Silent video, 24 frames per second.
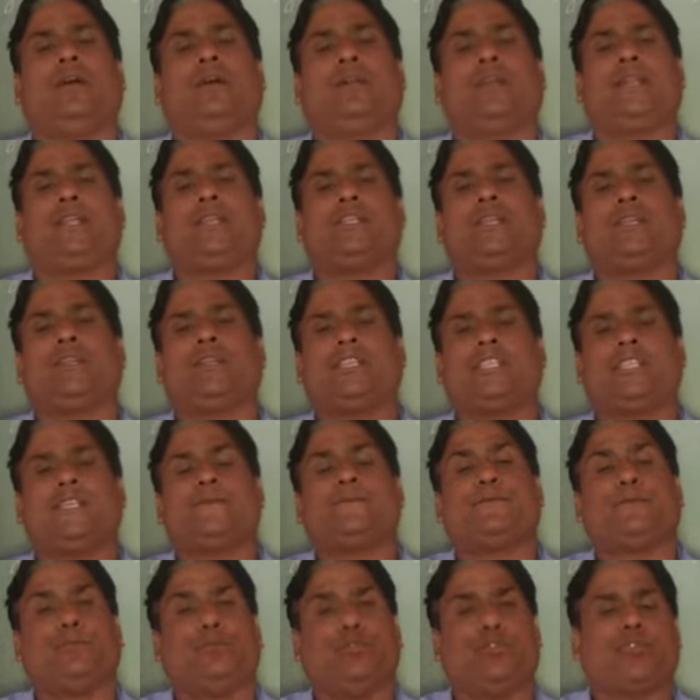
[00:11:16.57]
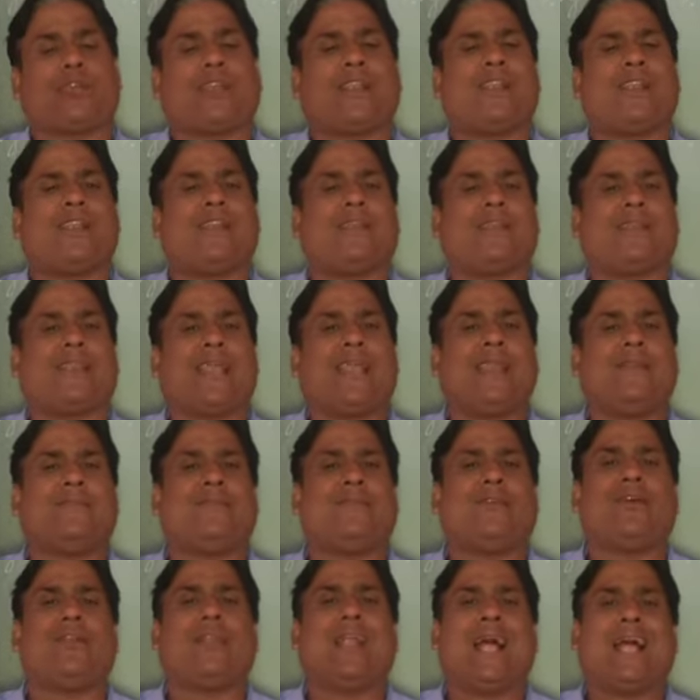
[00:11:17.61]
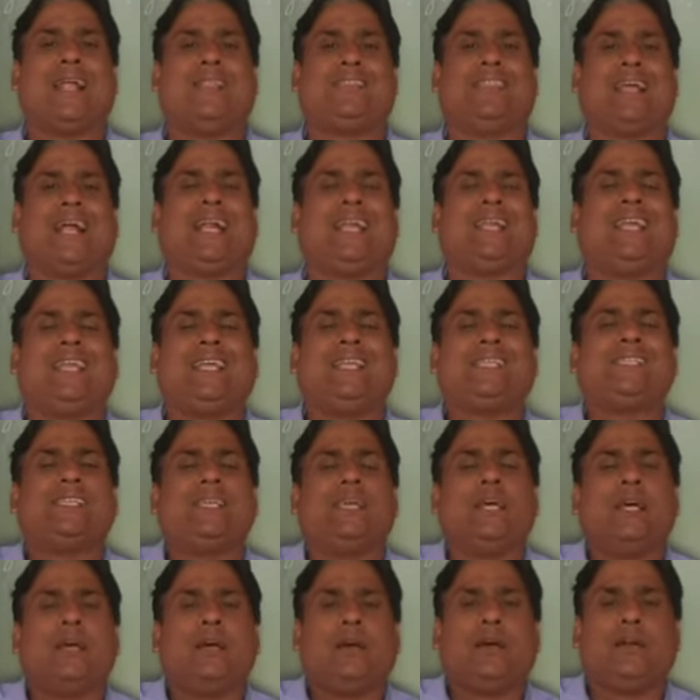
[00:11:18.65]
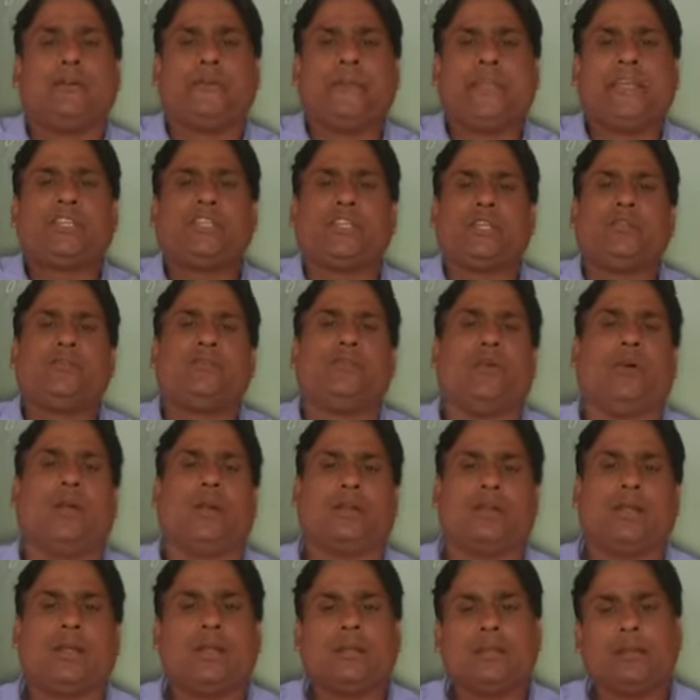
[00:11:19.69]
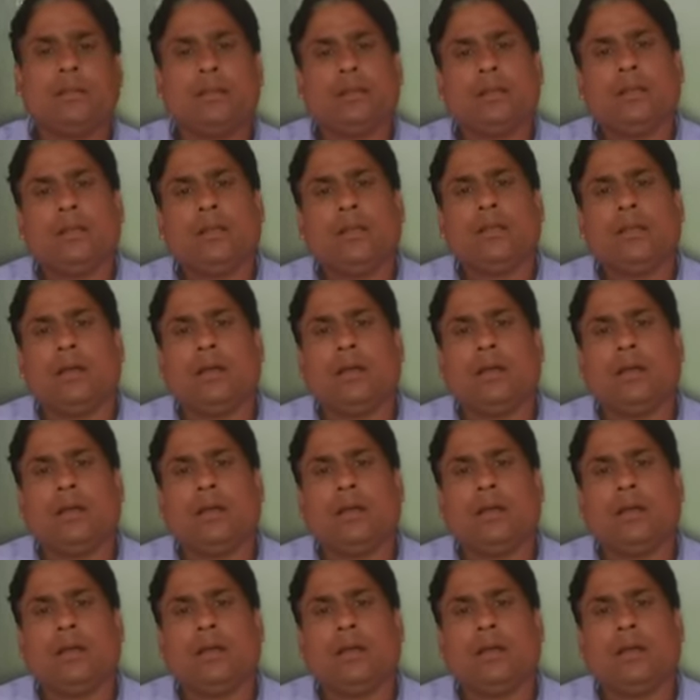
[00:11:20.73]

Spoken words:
region receives more rainfall and that is rich in water